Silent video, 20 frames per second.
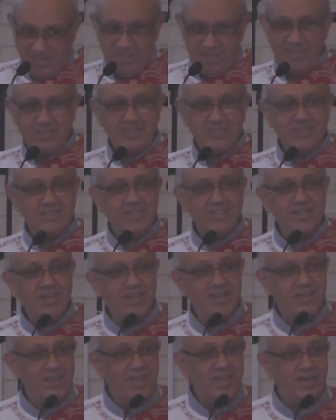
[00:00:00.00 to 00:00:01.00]
This is
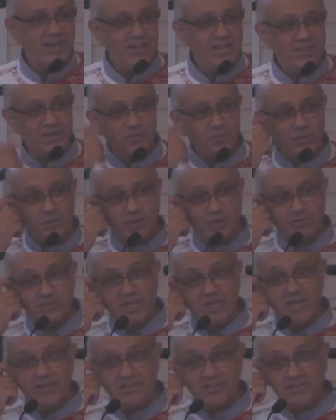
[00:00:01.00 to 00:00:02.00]
uh, there in the book of
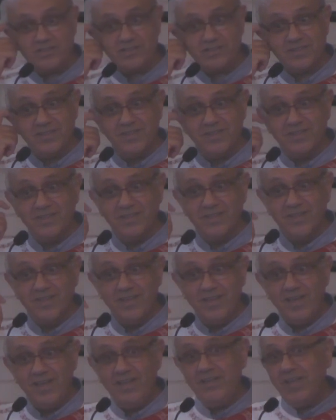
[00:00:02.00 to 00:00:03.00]
Genesis.
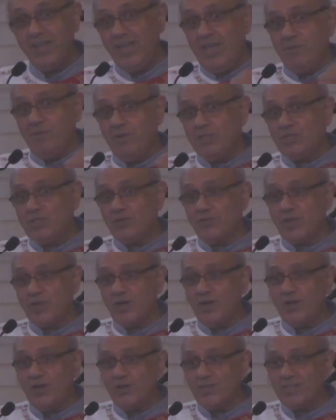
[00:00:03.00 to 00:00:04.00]
In the image of
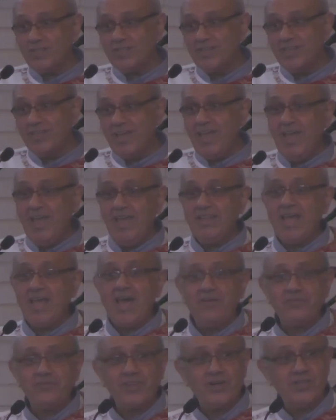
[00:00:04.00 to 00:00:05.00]
God and
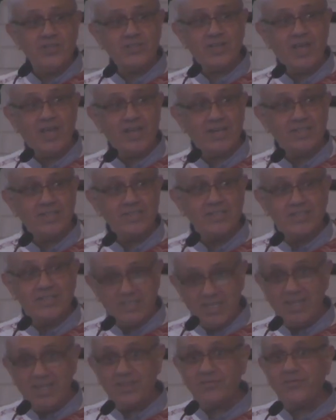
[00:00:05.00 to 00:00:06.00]
after his likeness.
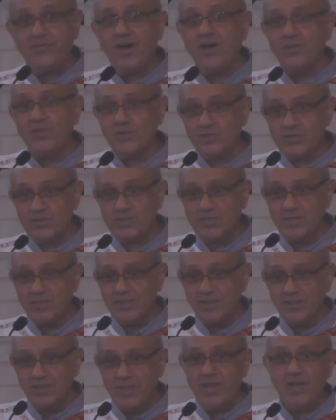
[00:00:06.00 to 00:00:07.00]
See, the fathers,
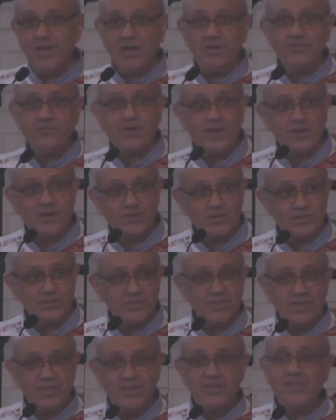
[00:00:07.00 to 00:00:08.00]
the early fathers,
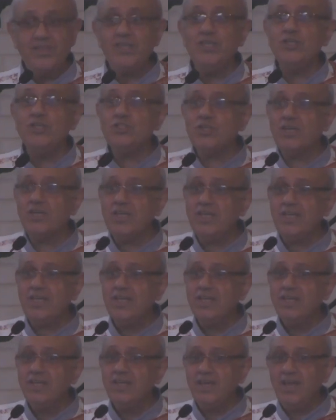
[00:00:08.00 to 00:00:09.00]
they usually
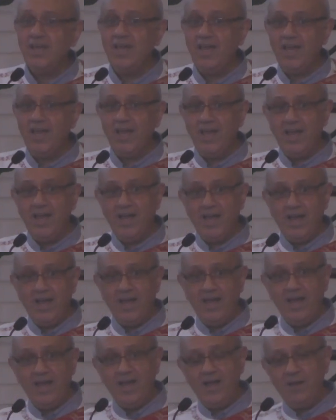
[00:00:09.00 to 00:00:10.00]
uh, uh,
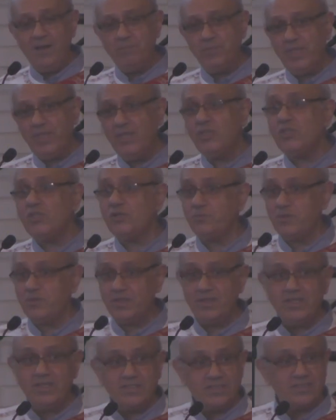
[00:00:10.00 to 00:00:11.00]
uh, interpret
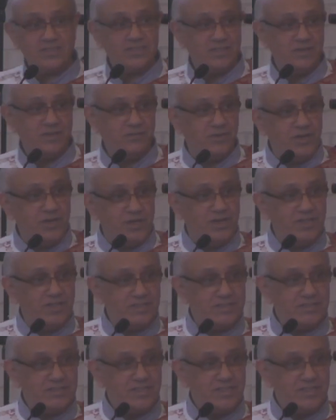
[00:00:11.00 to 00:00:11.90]
this verse